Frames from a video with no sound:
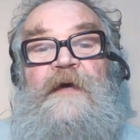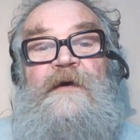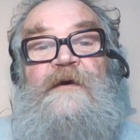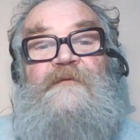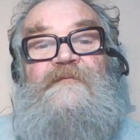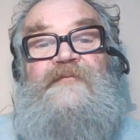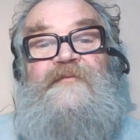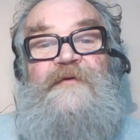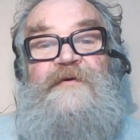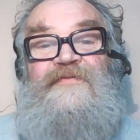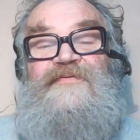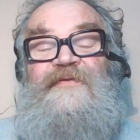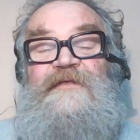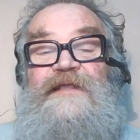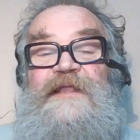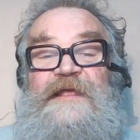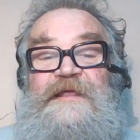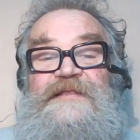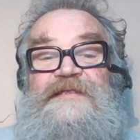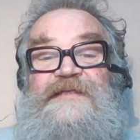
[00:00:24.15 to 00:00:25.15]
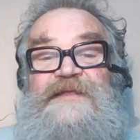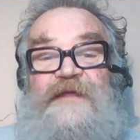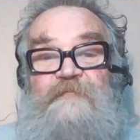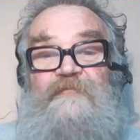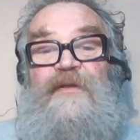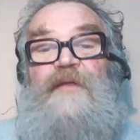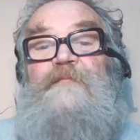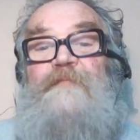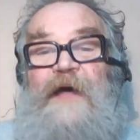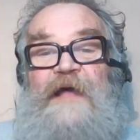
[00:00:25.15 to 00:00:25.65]
Firstly,
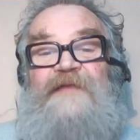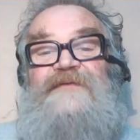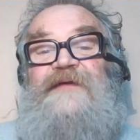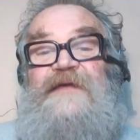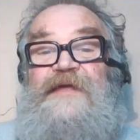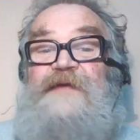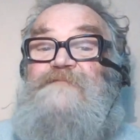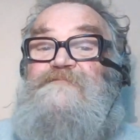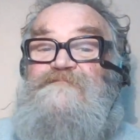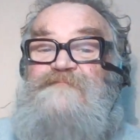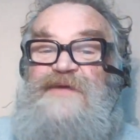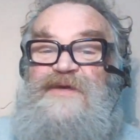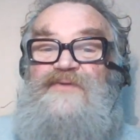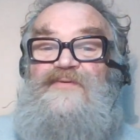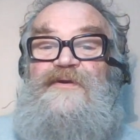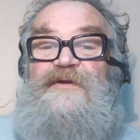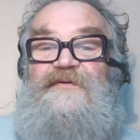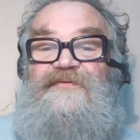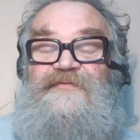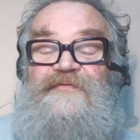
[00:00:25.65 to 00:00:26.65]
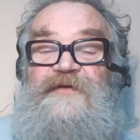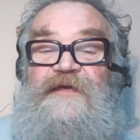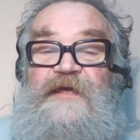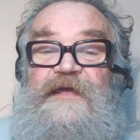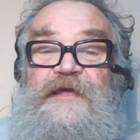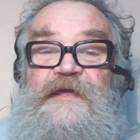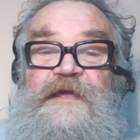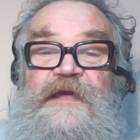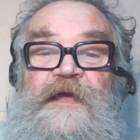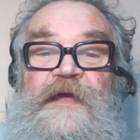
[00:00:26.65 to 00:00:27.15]
diplomatic
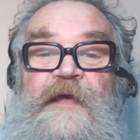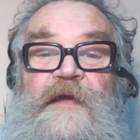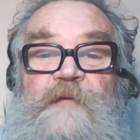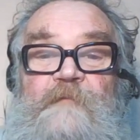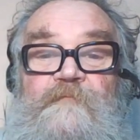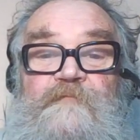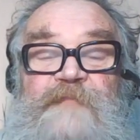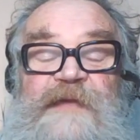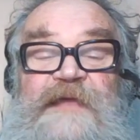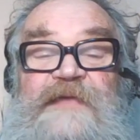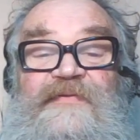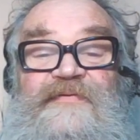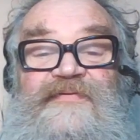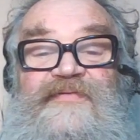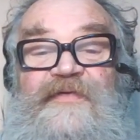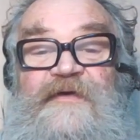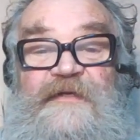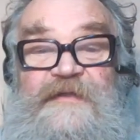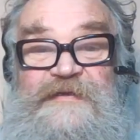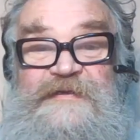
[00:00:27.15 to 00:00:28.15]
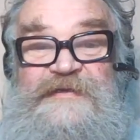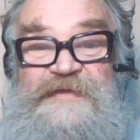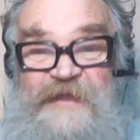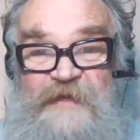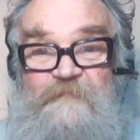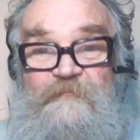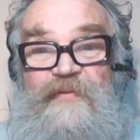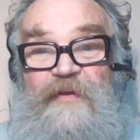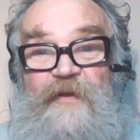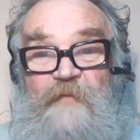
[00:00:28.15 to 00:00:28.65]
immunity means that
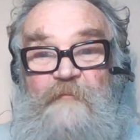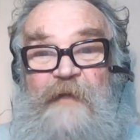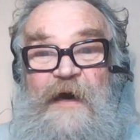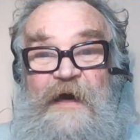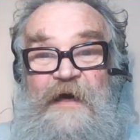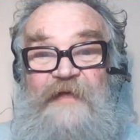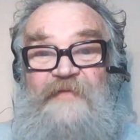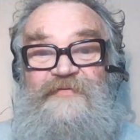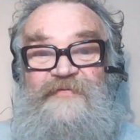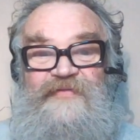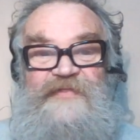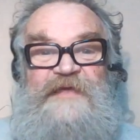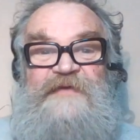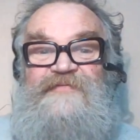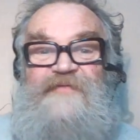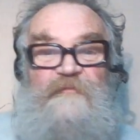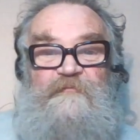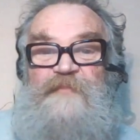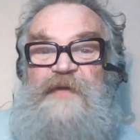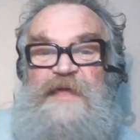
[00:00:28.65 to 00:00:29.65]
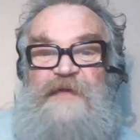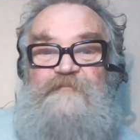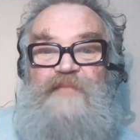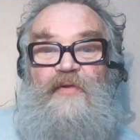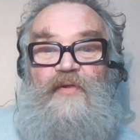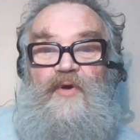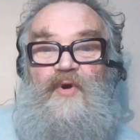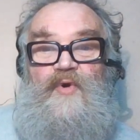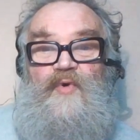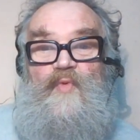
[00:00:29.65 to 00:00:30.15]
diplomats, these are
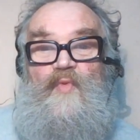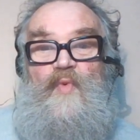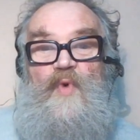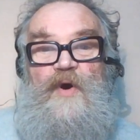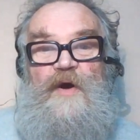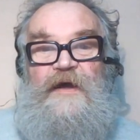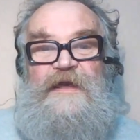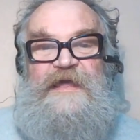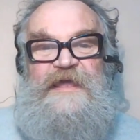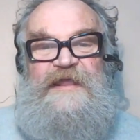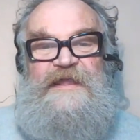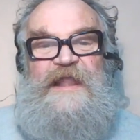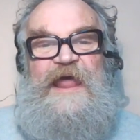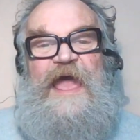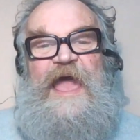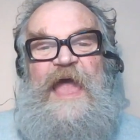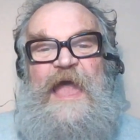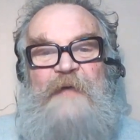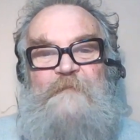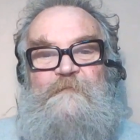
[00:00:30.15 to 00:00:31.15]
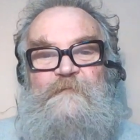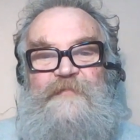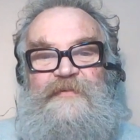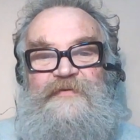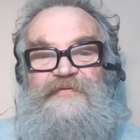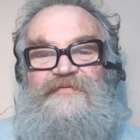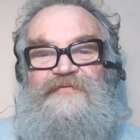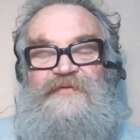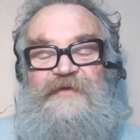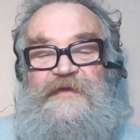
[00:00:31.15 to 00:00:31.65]
people who work in
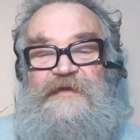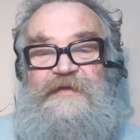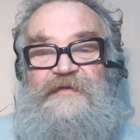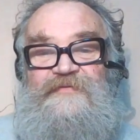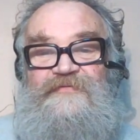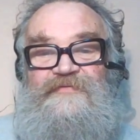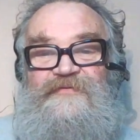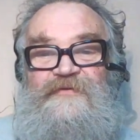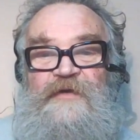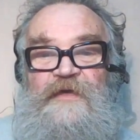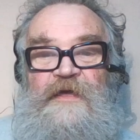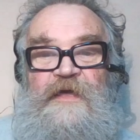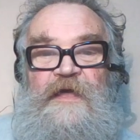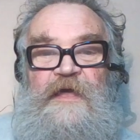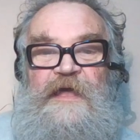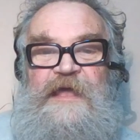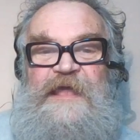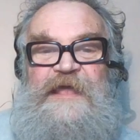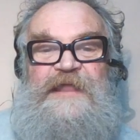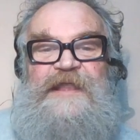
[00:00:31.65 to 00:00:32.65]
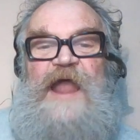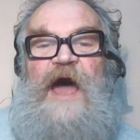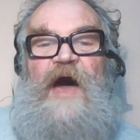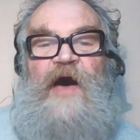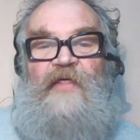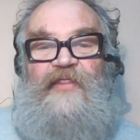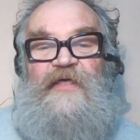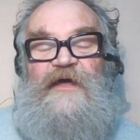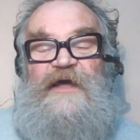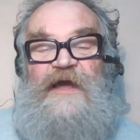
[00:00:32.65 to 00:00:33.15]
embassies in
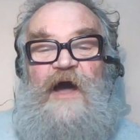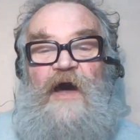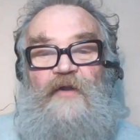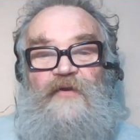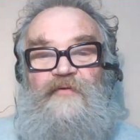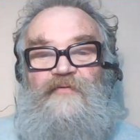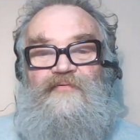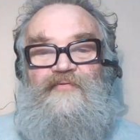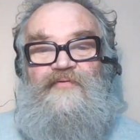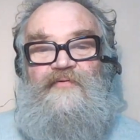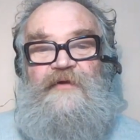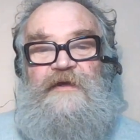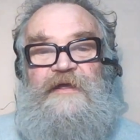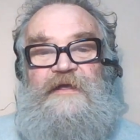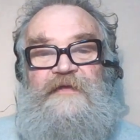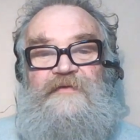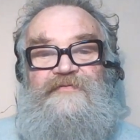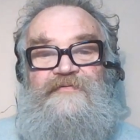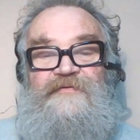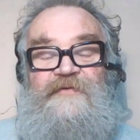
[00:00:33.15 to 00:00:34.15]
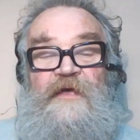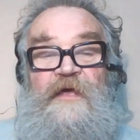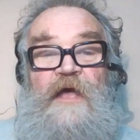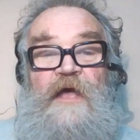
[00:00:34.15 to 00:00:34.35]
other countries,